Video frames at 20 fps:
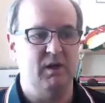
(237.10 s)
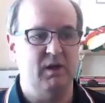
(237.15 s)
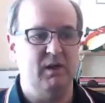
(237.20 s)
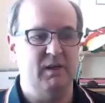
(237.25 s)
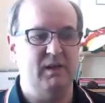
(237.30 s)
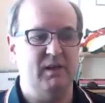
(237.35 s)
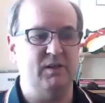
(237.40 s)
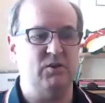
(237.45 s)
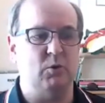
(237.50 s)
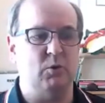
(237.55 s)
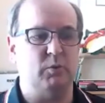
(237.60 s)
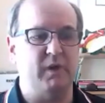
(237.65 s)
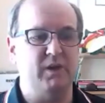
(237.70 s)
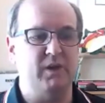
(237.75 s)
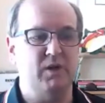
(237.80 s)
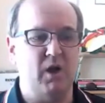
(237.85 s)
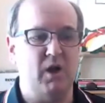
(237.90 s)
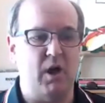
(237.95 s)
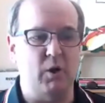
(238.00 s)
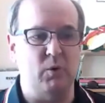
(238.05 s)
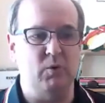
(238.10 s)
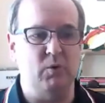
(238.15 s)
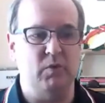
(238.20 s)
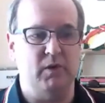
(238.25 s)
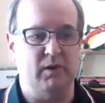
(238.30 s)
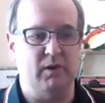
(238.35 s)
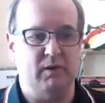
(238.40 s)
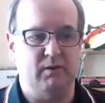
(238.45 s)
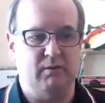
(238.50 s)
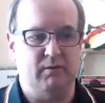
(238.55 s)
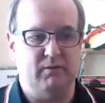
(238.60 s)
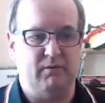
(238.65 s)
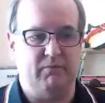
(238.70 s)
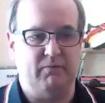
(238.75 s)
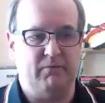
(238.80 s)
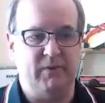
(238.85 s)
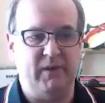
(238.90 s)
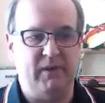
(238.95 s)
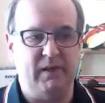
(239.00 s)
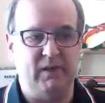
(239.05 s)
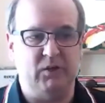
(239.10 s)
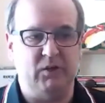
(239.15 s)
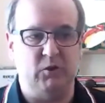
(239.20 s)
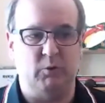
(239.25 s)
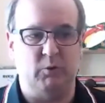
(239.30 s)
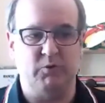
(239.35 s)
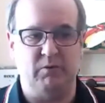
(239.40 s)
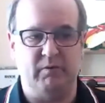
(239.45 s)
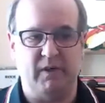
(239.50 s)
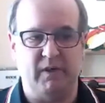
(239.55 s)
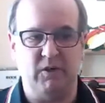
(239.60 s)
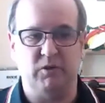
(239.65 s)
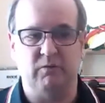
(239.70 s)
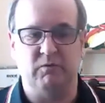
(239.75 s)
is that we know that the feeling and observation of